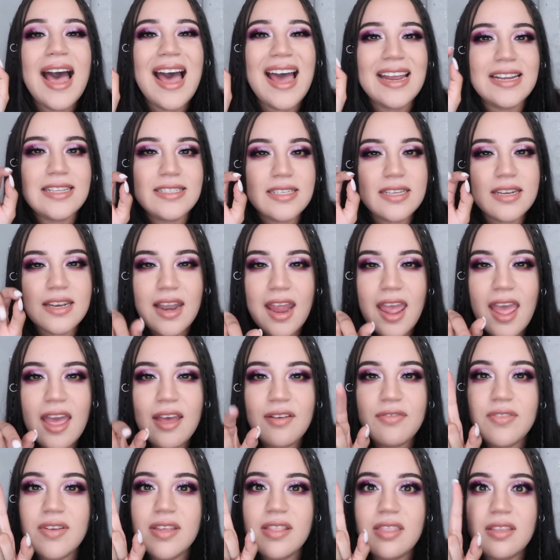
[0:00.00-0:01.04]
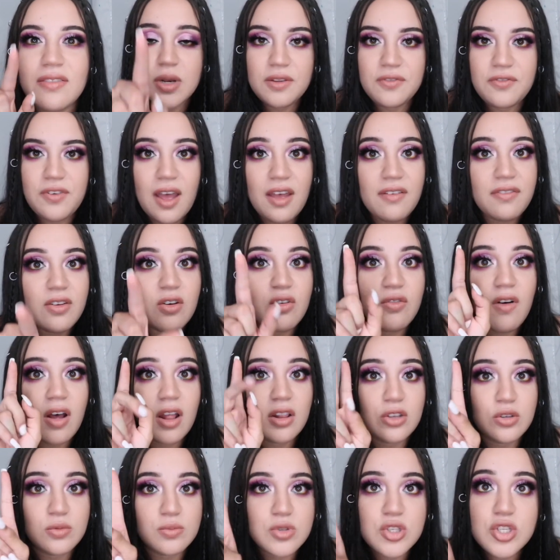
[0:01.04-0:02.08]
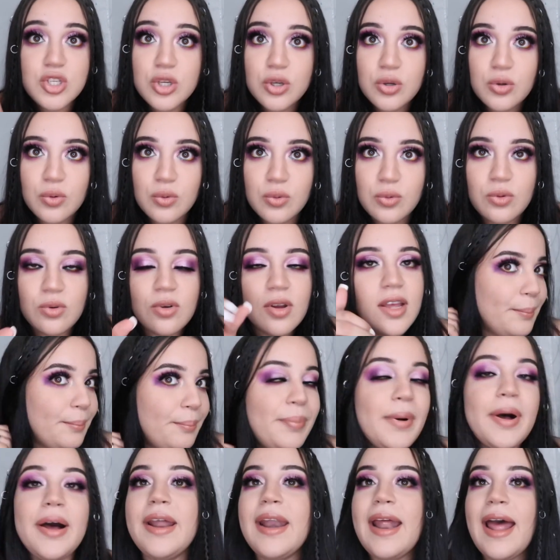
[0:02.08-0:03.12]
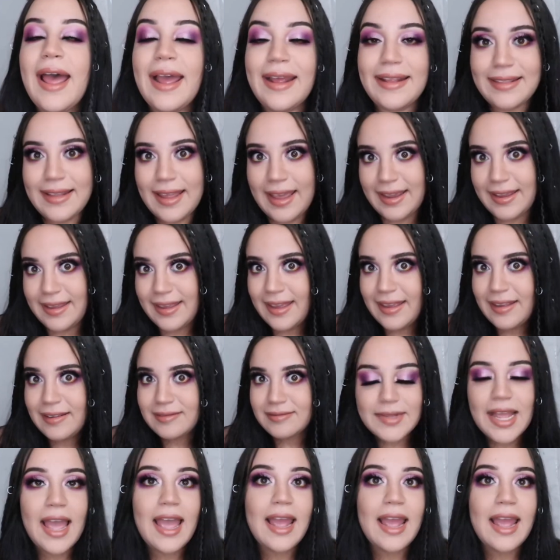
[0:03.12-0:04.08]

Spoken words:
I didn't have in the 25L volume 2. But I like it.